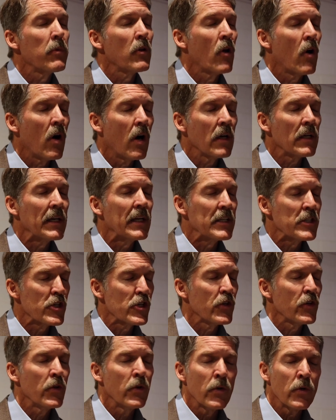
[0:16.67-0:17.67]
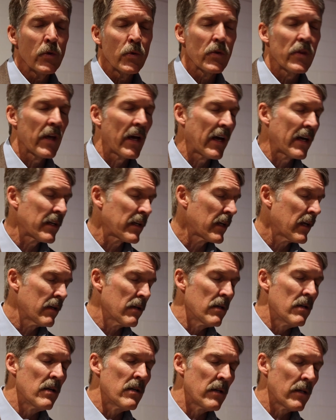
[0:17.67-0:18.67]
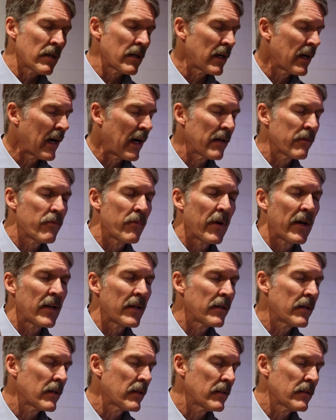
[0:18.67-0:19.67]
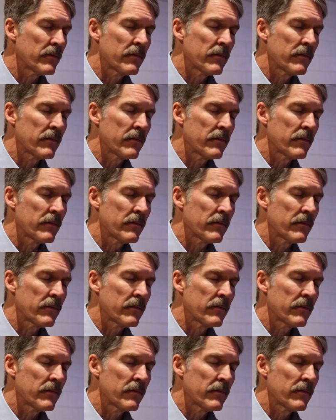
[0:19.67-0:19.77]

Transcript: long issue that I've been,